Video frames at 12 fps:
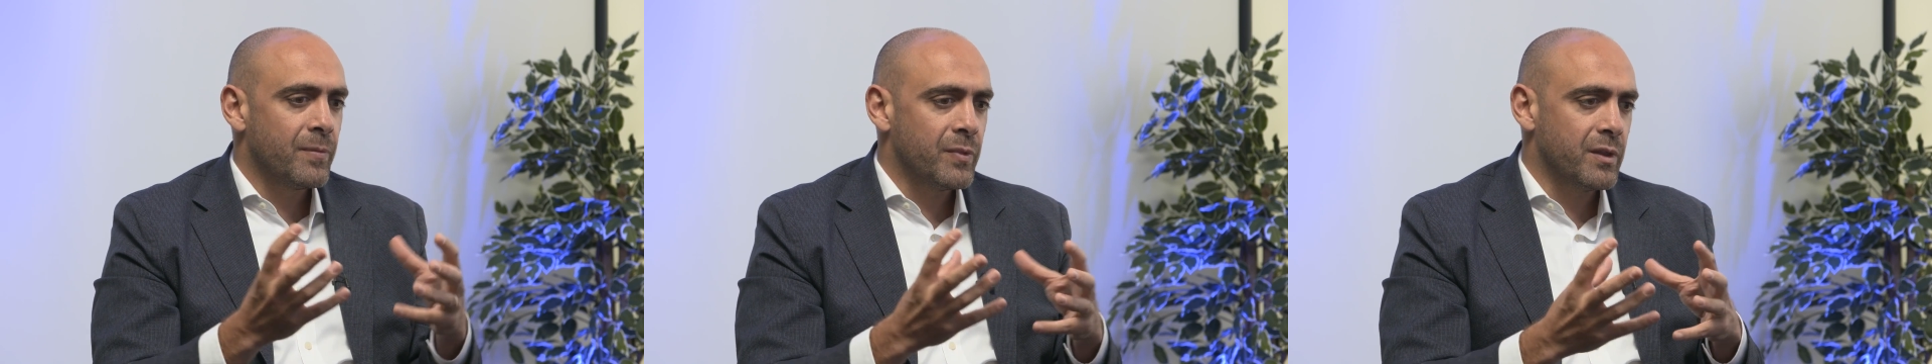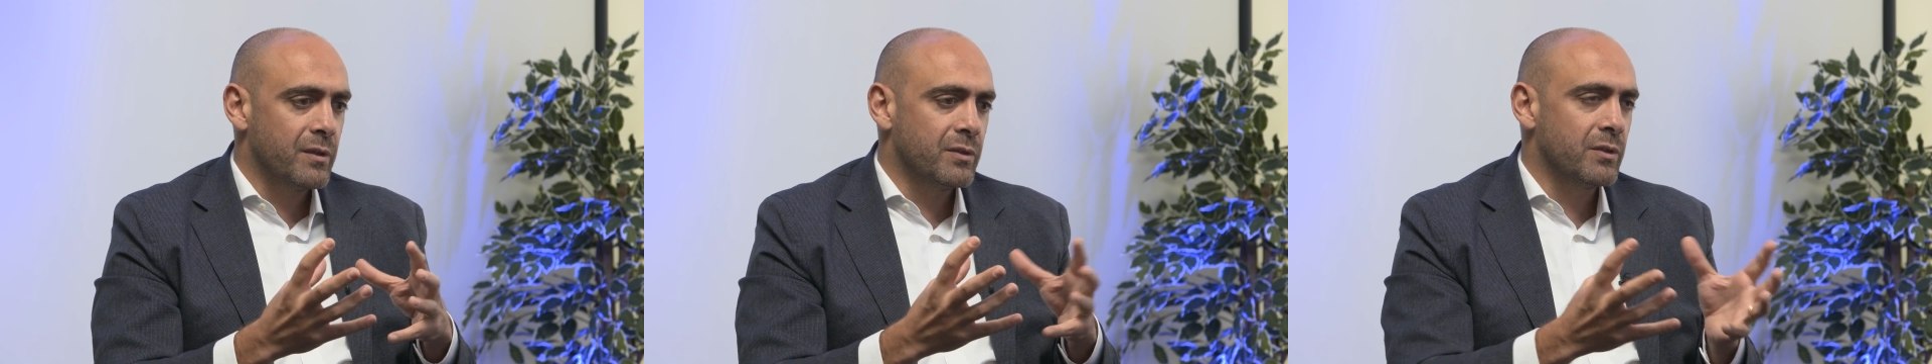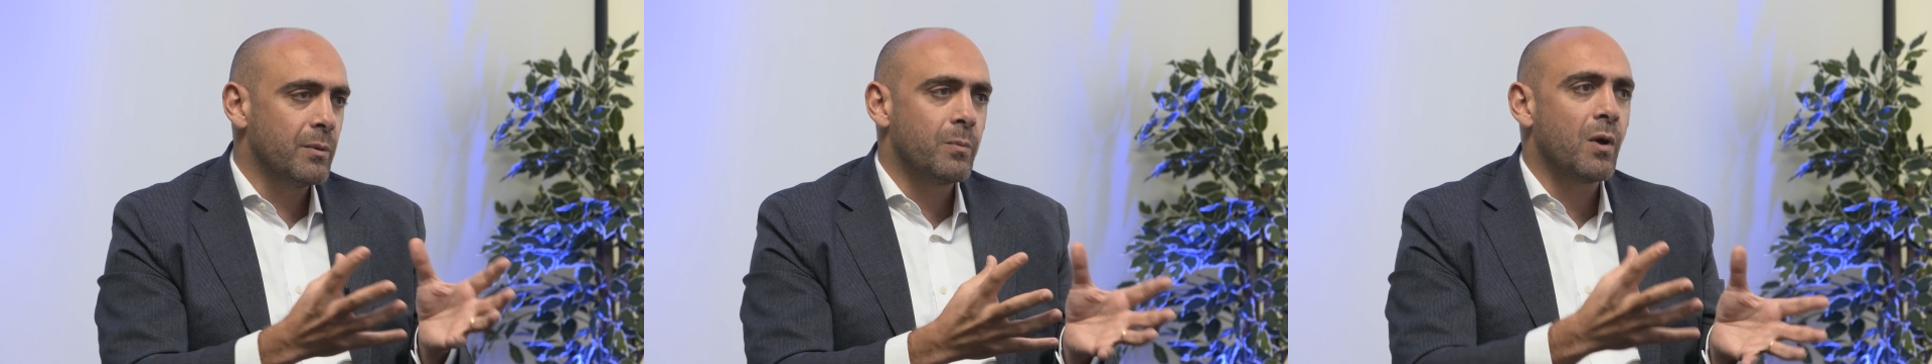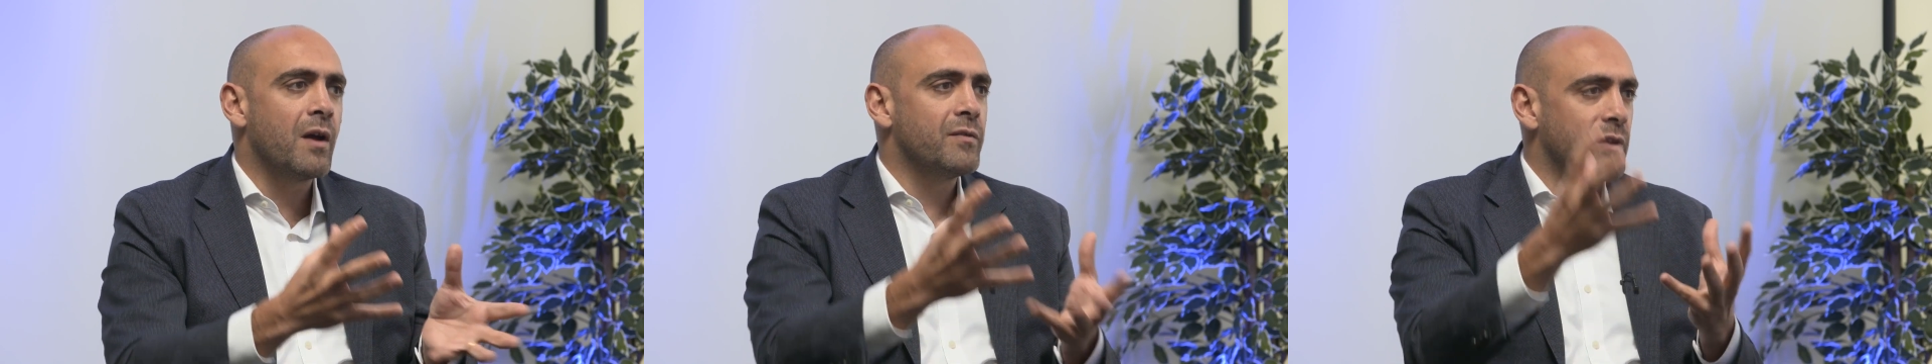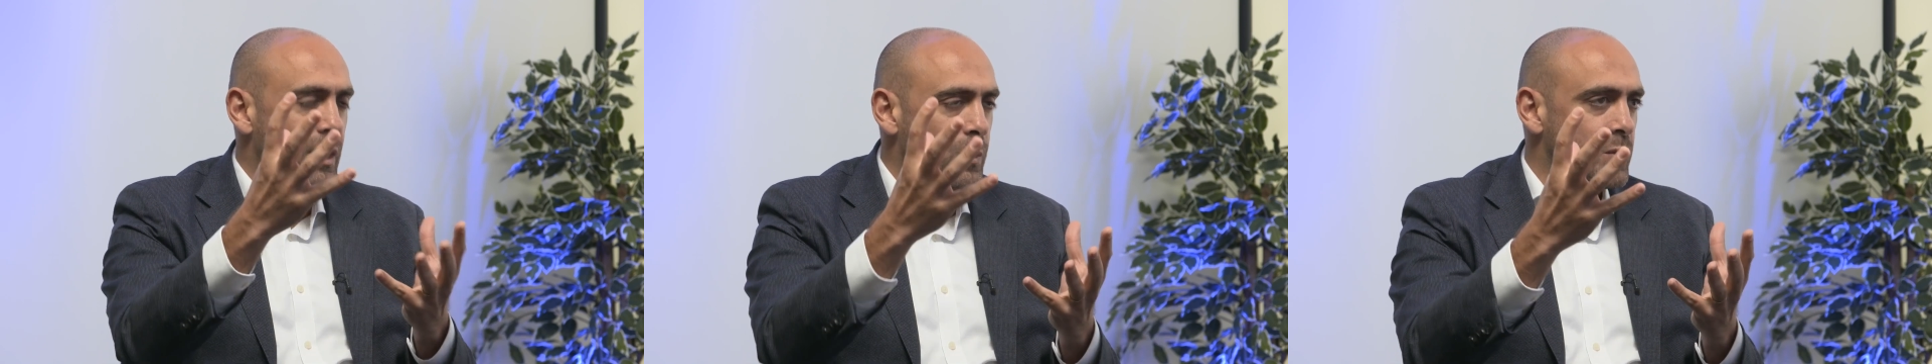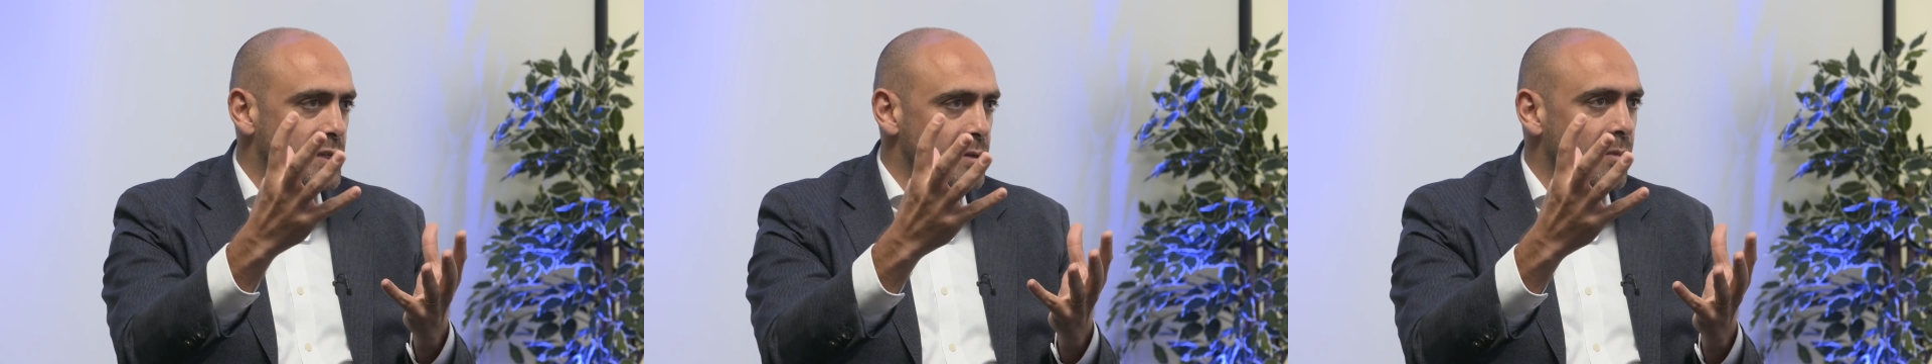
the private equity